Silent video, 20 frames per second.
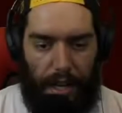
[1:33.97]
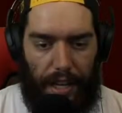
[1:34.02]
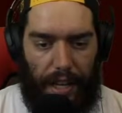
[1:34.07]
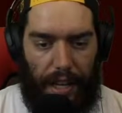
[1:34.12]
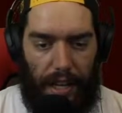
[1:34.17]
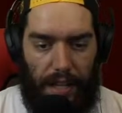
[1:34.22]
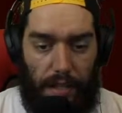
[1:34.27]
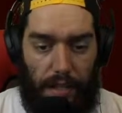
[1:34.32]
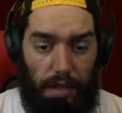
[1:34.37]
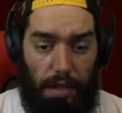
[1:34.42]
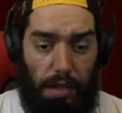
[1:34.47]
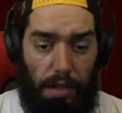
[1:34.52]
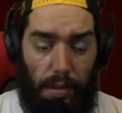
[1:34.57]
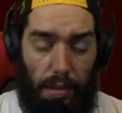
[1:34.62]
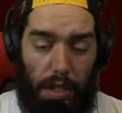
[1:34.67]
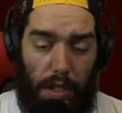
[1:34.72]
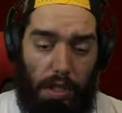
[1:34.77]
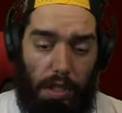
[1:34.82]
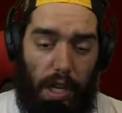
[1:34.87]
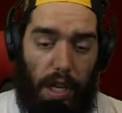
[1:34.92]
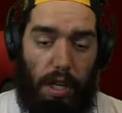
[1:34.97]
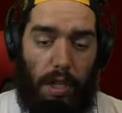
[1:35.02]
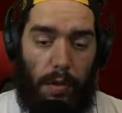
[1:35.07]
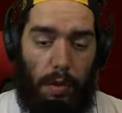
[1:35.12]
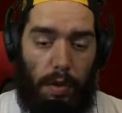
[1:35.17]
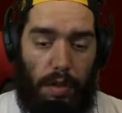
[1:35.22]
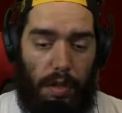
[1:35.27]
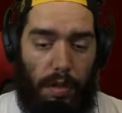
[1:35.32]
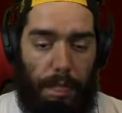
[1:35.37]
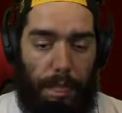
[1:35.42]
guys, so this week's challenge
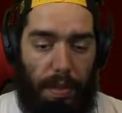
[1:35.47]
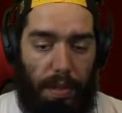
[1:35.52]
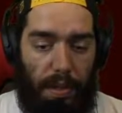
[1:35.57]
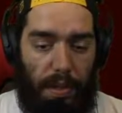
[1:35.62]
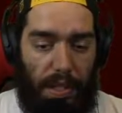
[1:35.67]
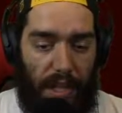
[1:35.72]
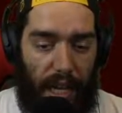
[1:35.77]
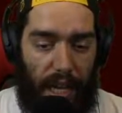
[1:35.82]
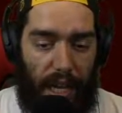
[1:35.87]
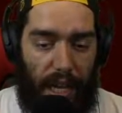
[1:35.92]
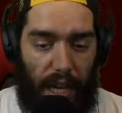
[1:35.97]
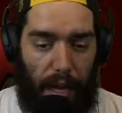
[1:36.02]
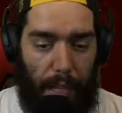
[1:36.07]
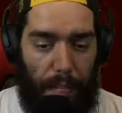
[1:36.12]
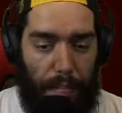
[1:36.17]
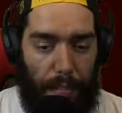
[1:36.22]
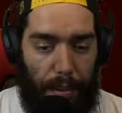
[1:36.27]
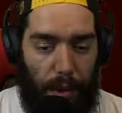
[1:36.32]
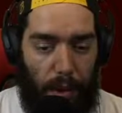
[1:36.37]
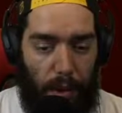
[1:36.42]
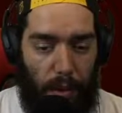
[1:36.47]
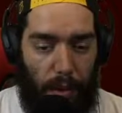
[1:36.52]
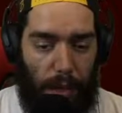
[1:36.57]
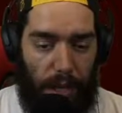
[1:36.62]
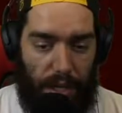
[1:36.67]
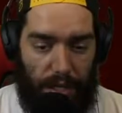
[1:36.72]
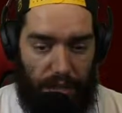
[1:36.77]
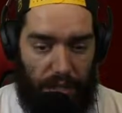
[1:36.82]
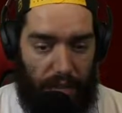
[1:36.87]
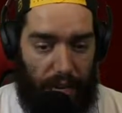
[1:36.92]
was to build a bow
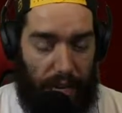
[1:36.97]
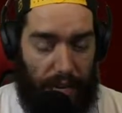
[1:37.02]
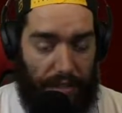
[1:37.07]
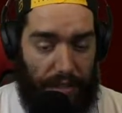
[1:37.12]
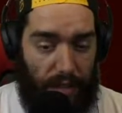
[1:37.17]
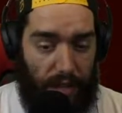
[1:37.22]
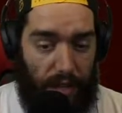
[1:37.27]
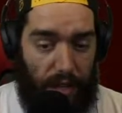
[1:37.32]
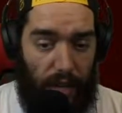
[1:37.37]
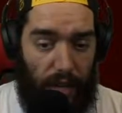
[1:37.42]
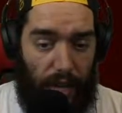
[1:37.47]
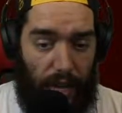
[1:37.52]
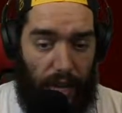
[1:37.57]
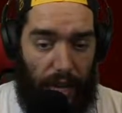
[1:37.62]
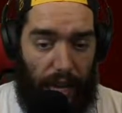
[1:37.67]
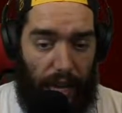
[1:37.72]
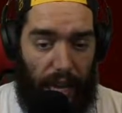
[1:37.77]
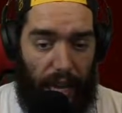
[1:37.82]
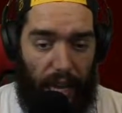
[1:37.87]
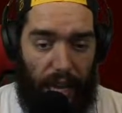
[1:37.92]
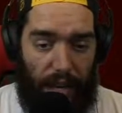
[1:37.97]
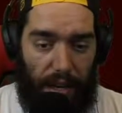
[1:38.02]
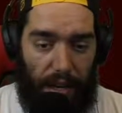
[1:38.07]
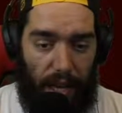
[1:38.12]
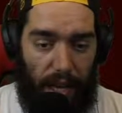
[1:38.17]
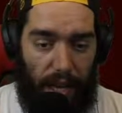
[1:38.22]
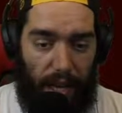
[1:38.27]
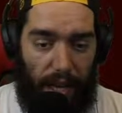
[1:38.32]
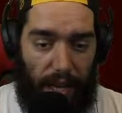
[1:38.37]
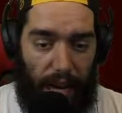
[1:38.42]
assassin, and
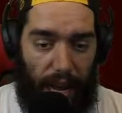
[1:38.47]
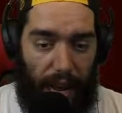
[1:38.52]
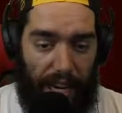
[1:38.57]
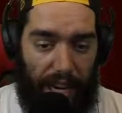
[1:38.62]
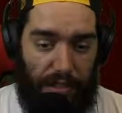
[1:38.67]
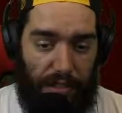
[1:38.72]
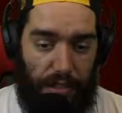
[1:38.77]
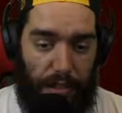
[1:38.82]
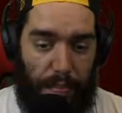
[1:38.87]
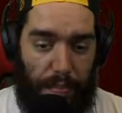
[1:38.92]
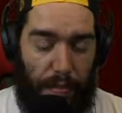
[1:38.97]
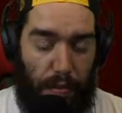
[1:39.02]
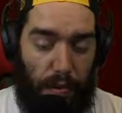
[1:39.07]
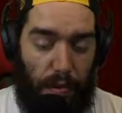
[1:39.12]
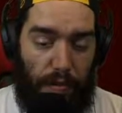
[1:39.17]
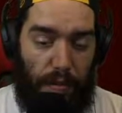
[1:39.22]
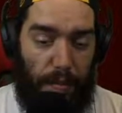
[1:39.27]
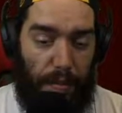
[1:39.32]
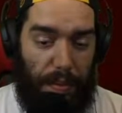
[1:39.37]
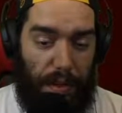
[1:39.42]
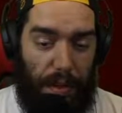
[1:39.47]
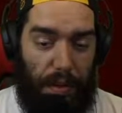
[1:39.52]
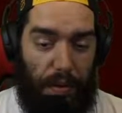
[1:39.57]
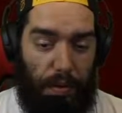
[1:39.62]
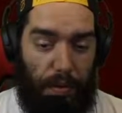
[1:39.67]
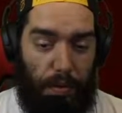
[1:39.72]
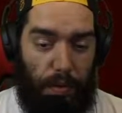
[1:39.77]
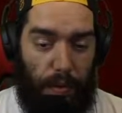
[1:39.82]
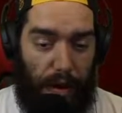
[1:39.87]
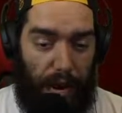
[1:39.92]
it actually proved to be
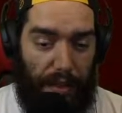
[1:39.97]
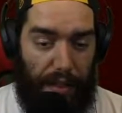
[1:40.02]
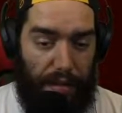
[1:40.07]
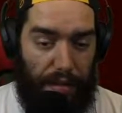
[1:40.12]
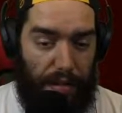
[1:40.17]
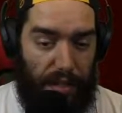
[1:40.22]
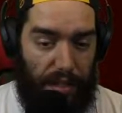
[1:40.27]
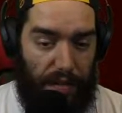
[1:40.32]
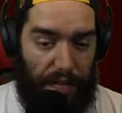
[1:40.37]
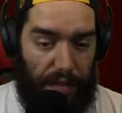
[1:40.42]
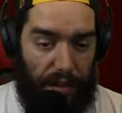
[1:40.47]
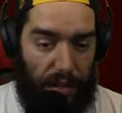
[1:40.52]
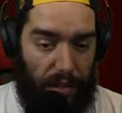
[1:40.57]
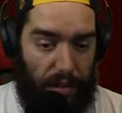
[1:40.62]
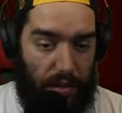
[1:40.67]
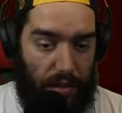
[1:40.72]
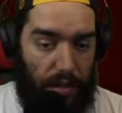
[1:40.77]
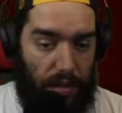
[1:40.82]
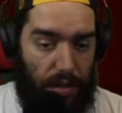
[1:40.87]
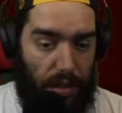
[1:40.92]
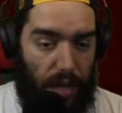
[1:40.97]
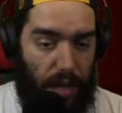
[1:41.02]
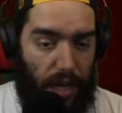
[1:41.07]
rather difficult.